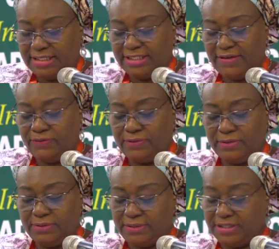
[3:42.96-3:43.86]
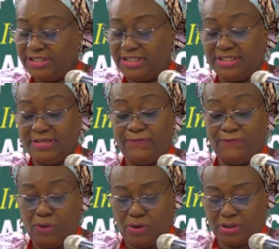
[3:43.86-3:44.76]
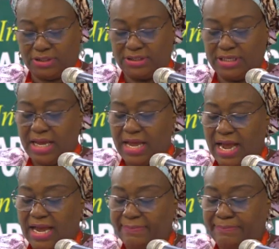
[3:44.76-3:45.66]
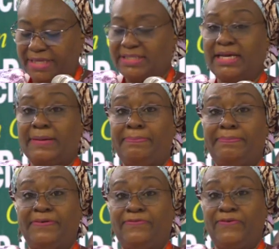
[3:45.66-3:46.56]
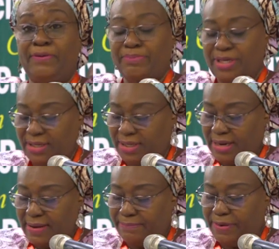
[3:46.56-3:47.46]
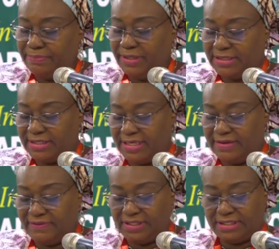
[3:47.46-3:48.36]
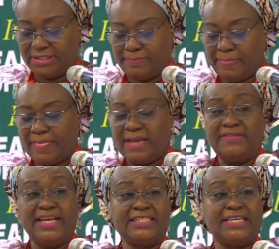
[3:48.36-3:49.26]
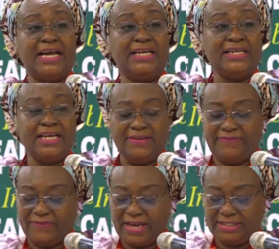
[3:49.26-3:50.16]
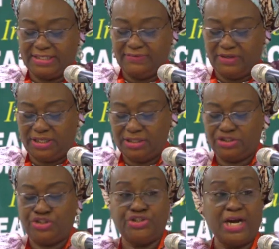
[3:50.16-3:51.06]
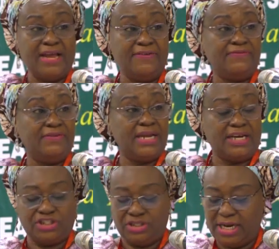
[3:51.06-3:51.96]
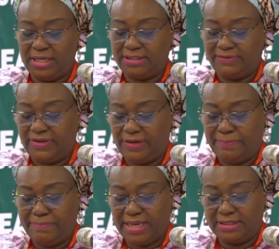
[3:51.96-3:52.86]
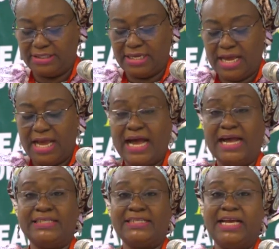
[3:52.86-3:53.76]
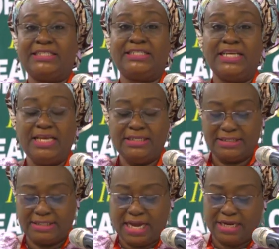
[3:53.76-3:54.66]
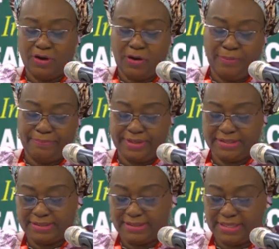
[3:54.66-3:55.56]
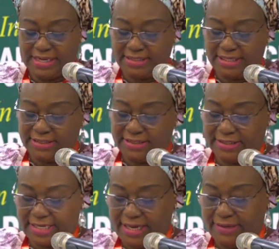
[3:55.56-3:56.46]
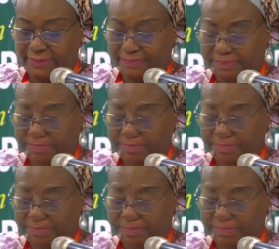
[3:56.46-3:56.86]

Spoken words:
civil, citizen-focused, and better performing public service that can effectively drive national development has attained an unprecedented scale.